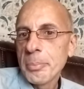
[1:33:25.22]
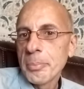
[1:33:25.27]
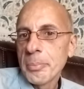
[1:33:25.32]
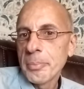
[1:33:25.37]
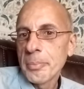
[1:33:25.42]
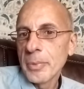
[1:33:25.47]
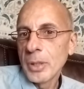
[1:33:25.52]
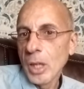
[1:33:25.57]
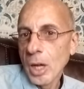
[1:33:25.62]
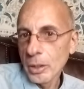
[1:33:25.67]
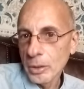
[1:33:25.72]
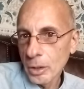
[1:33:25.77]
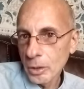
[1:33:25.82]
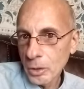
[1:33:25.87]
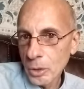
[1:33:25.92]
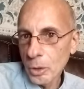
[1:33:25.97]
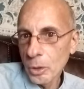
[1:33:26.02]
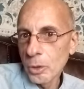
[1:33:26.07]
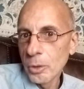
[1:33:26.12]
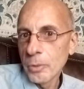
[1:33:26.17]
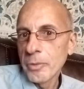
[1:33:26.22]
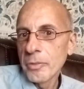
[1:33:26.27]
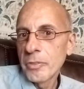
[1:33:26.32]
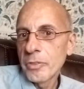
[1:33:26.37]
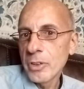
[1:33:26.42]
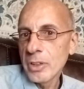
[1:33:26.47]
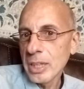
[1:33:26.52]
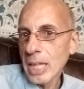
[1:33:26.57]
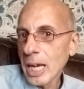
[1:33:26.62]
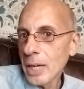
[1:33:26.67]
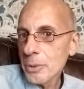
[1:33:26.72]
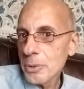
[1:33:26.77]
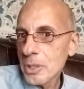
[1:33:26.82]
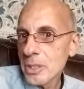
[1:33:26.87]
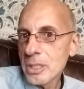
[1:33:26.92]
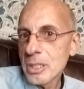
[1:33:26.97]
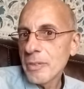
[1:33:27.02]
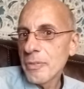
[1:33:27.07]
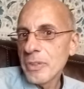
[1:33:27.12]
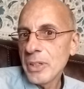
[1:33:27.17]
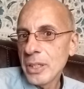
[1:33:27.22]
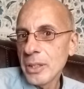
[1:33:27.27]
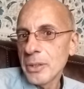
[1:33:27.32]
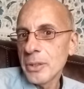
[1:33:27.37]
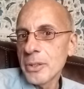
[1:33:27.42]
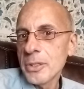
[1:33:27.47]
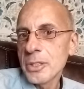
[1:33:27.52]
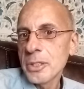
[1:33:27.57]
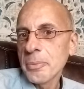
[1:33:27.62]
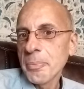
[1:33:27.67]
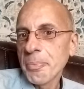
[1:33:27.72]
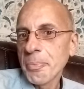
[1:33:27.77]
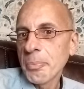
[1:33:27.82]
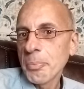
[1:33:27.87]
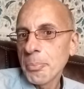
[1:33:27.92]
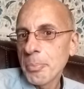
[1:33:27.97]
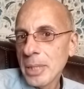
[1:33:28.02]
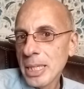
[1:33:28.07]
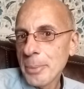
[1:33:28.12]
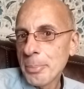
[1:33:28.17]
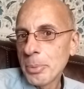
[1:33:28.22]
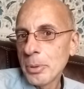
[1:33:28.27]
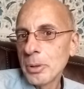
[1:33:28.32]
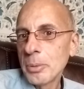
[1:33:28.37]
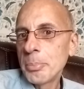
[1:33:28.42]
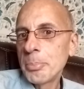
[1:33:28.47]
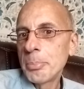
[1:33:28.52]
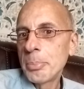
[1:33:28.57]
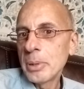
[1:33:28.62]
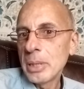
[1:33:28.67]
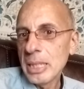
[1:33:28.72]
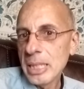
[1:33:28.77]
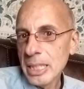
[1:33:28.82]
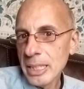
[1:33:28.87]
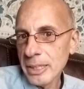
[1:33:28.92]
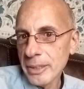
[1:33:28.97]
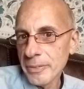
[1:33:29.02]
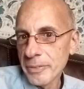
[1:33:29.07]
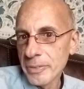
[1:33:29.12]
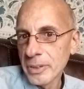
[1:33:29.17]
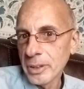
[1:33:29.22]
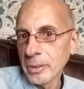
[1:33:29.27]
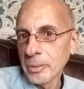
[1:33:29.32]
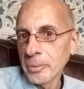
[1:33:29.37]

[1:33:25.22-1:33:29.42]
long ago, for thousands of years, people believed